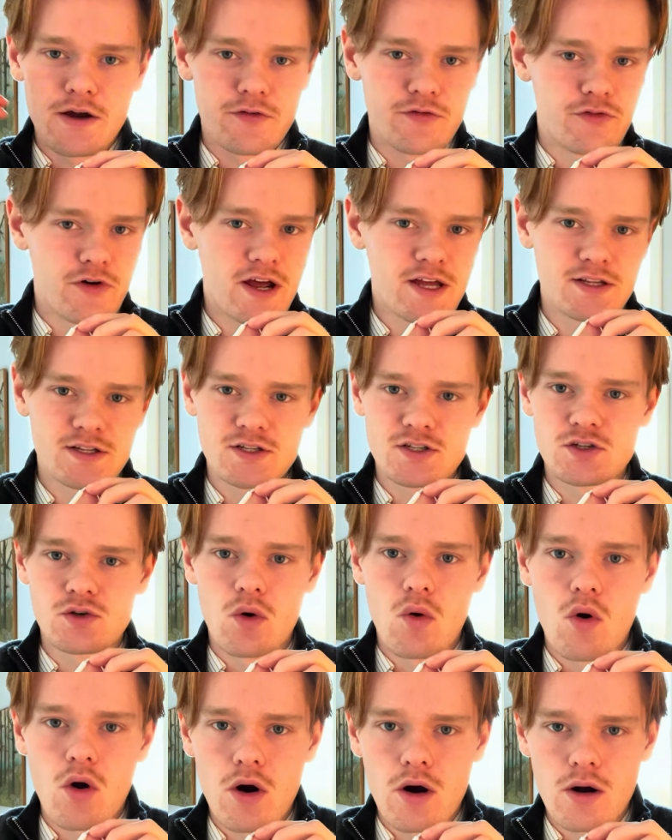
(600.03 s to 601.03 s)
friends
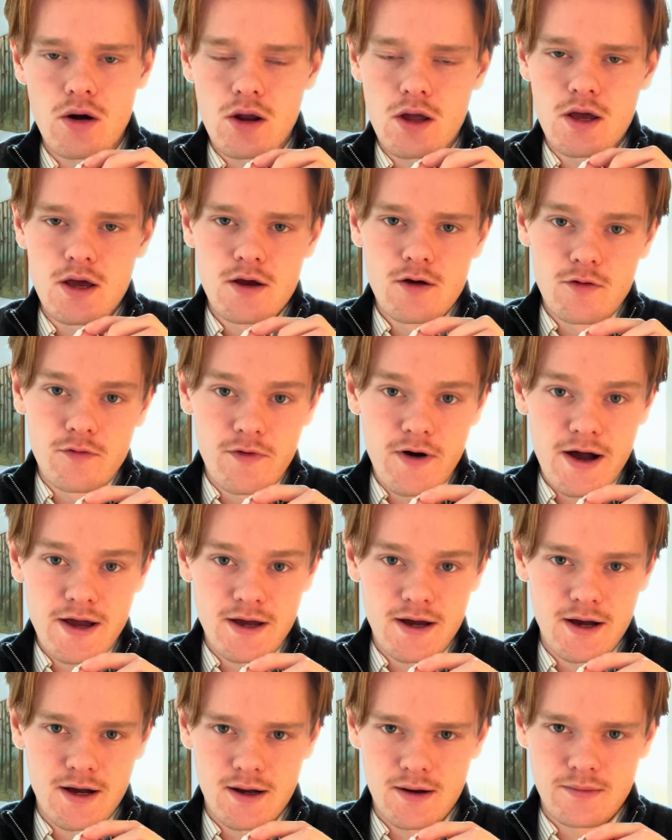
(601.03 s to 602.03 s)
or via
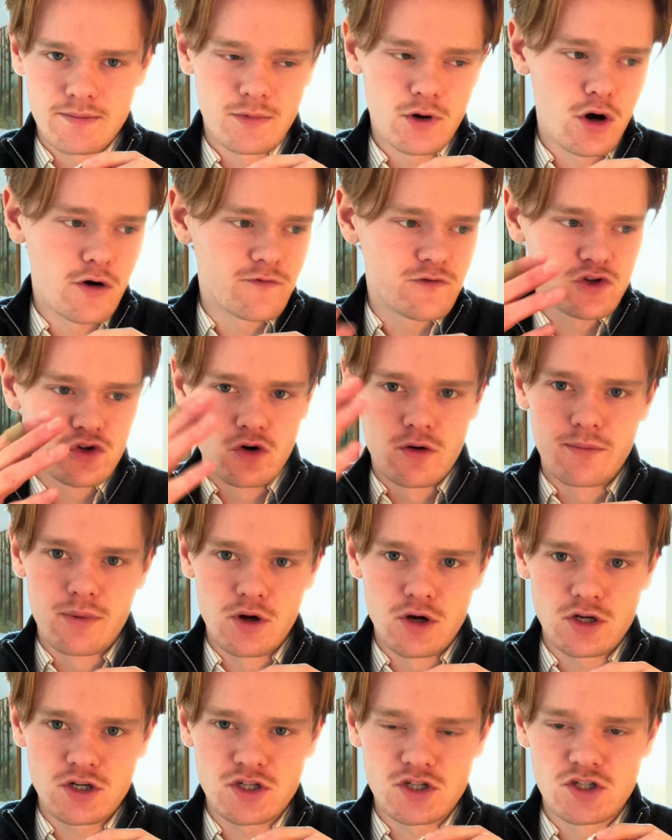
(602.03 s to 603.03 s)
offshore
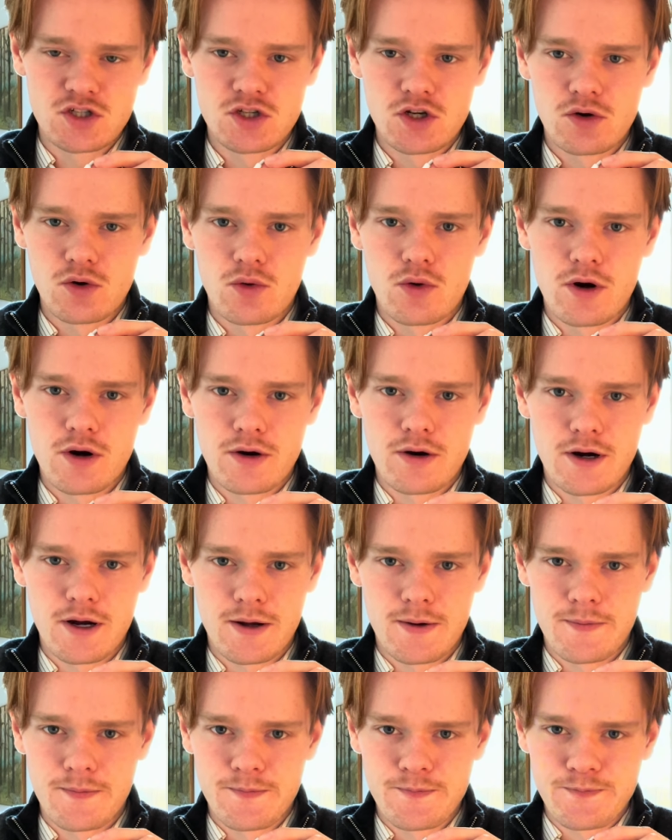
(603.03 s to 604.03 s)
books
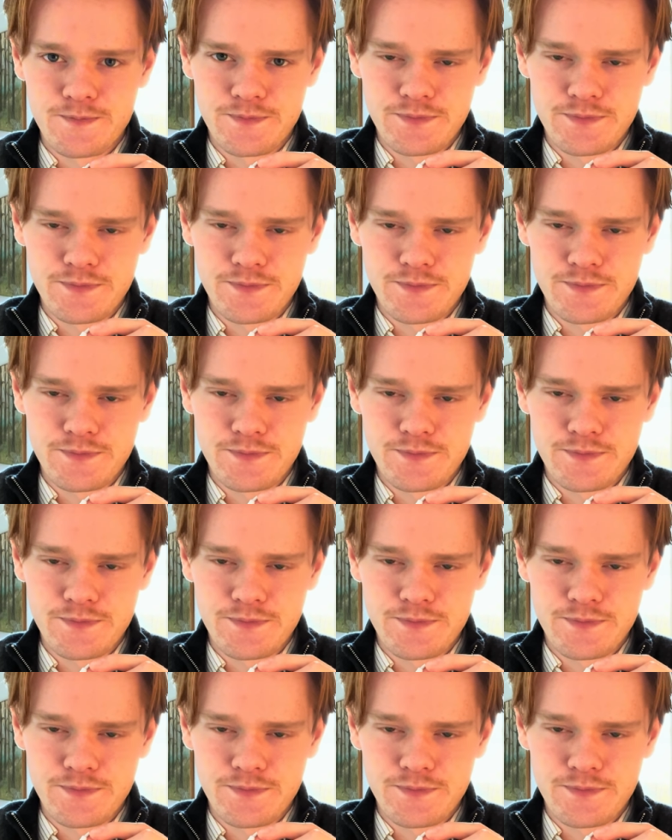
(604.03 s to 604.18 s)
or